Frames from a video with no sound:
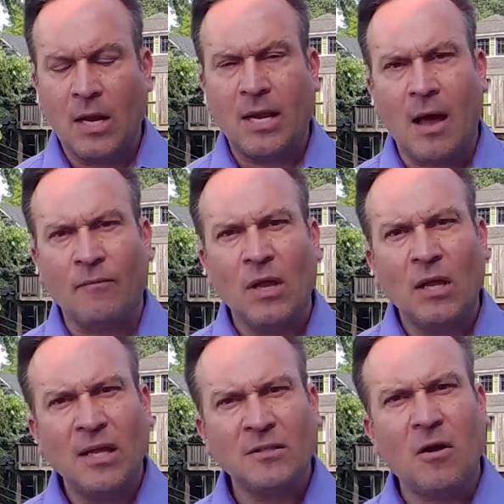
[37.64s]
Now,
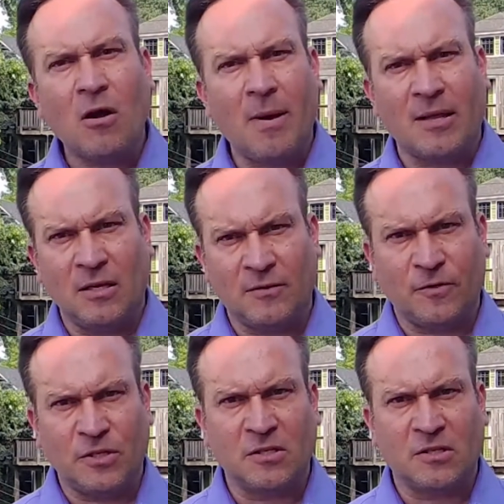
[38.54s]
let's talk about this
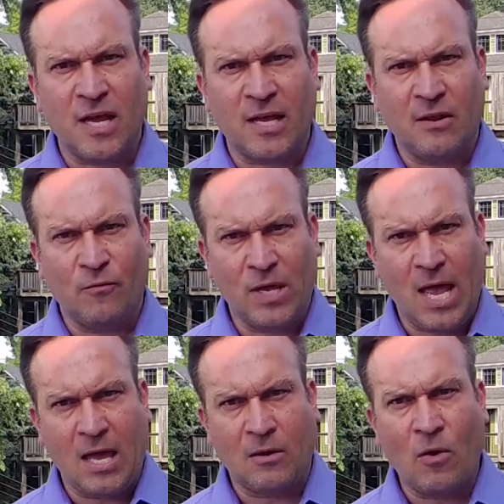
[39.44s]
for just a second if we
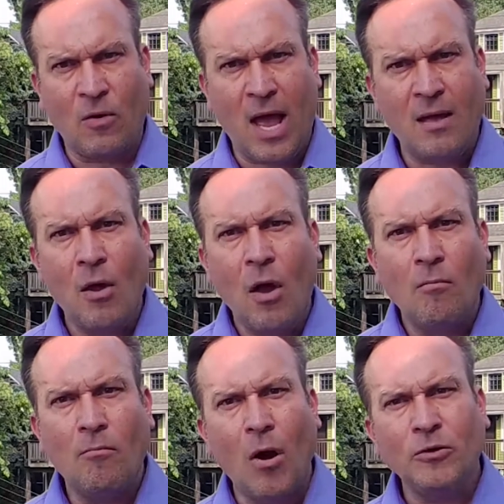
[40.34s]
can, okay?
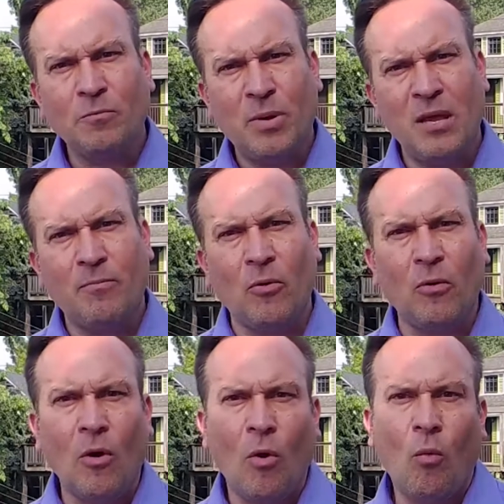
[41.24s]
Most
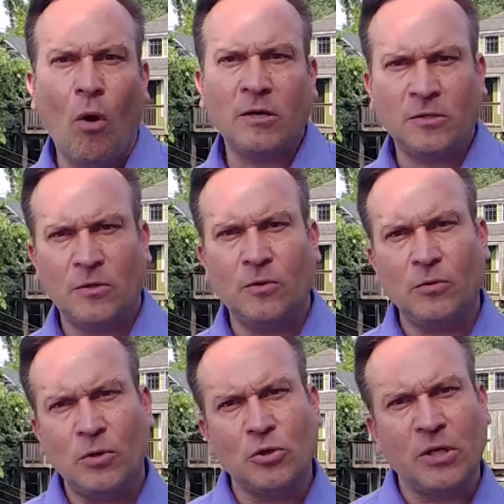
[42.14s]
people want to
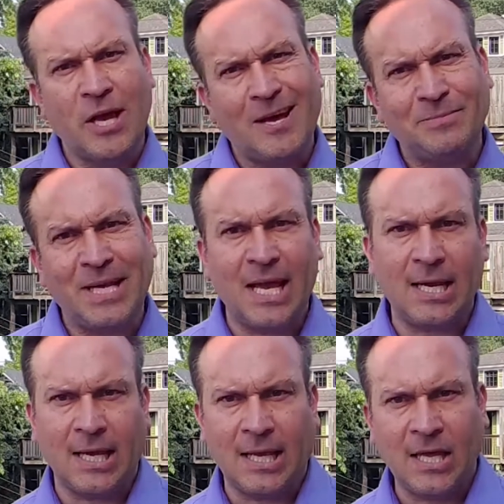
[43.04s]
usually
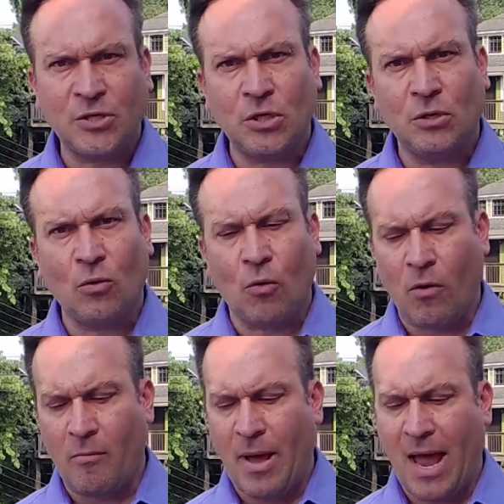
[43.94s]
update a kitchen
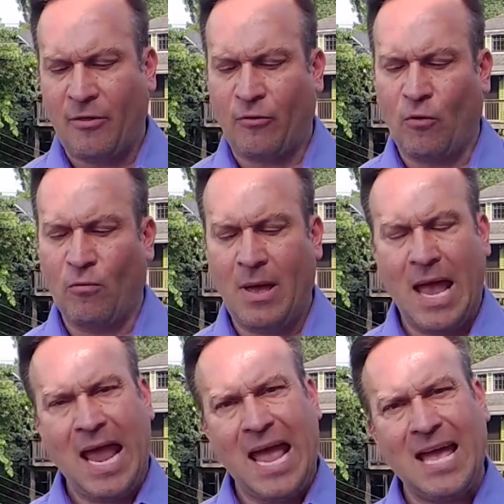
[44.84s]
or a bathroom.
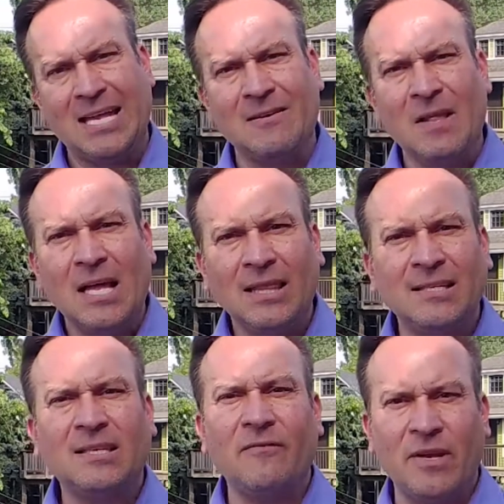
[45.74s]
And
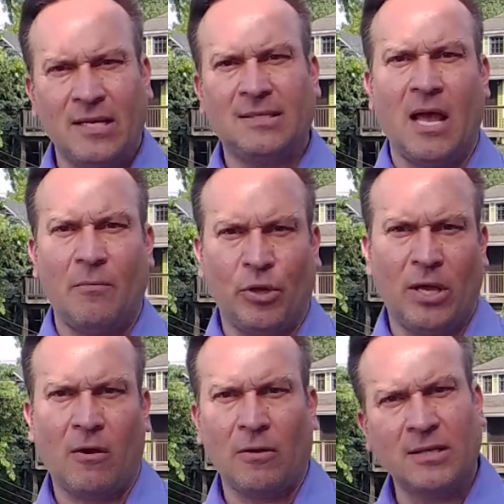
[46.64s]
let's give an example
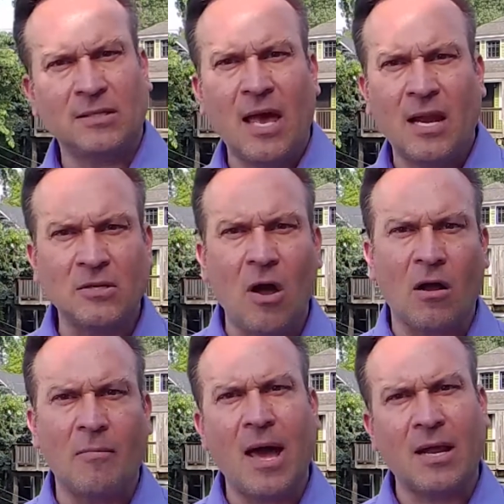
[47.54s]
here and let's kind of
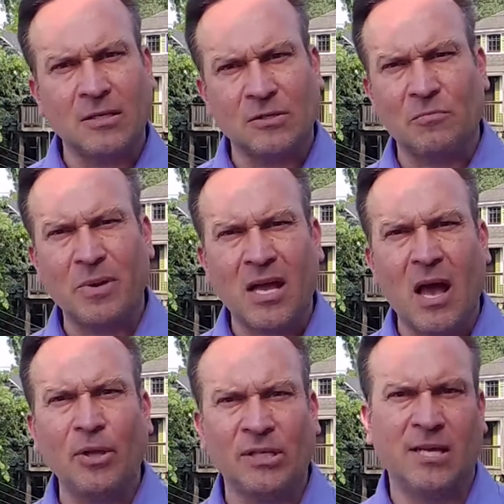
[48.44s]
talk about it because there's going to be a
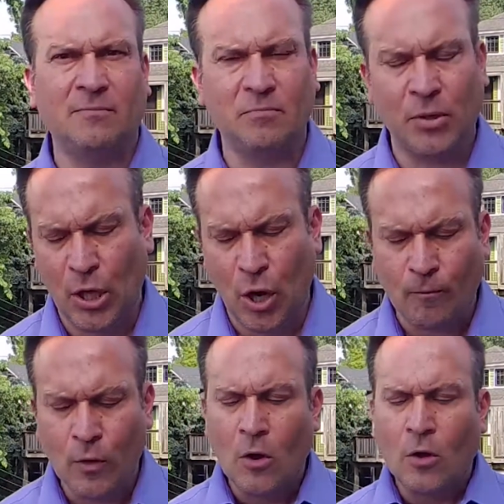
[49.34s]
couple of tips
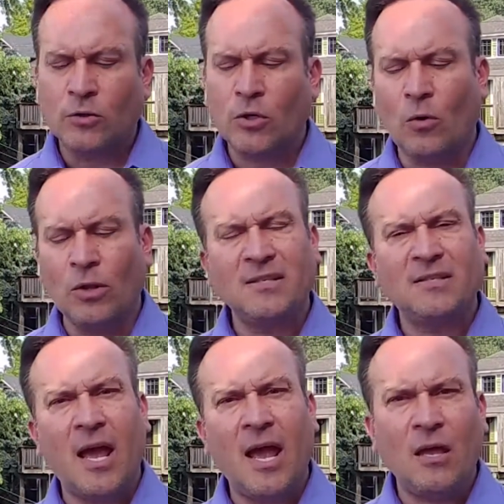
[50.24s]
below. So let's
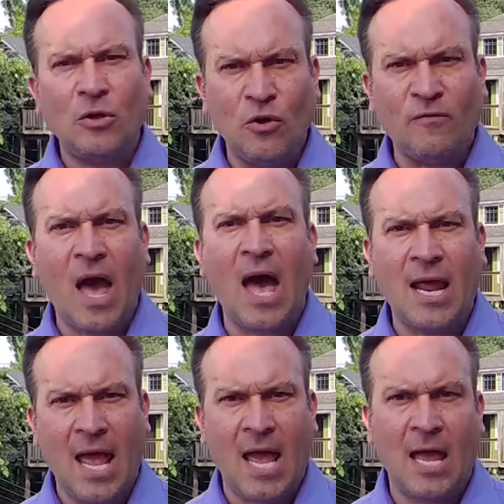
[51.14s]
say you've
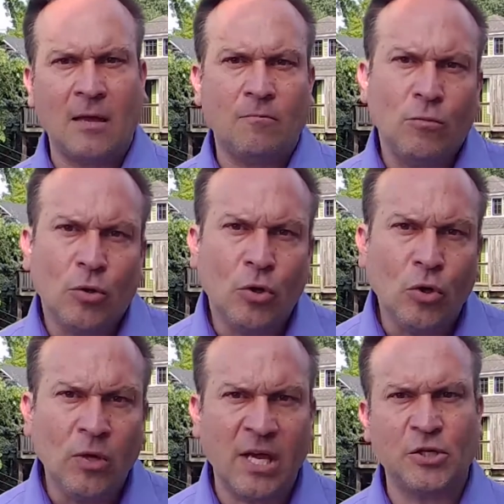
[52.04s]
got a
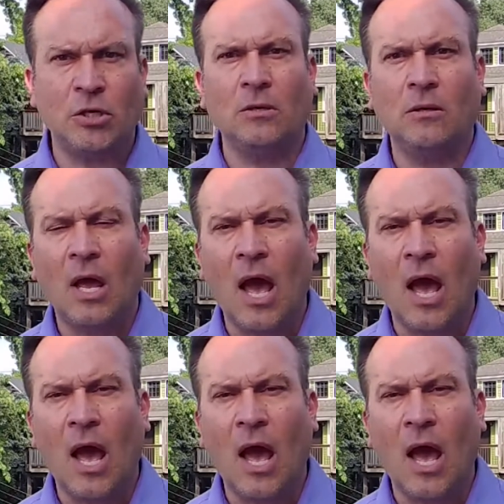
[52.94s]
new kitchen